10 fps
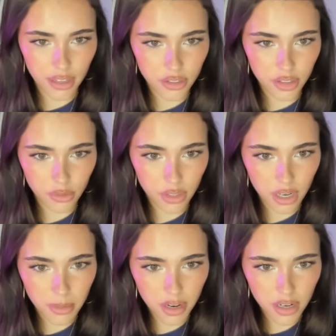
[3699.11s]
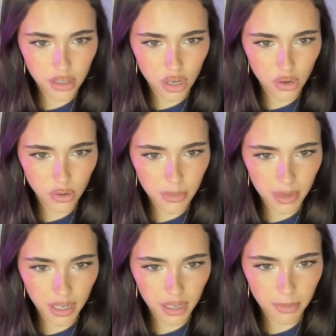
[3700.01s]
Don't talk about it. No. Am I going
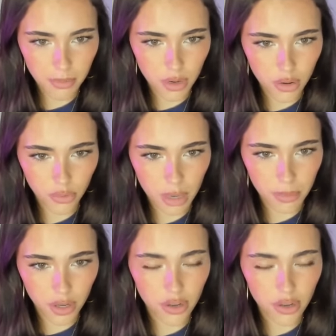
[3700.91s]
to get No, I'm good.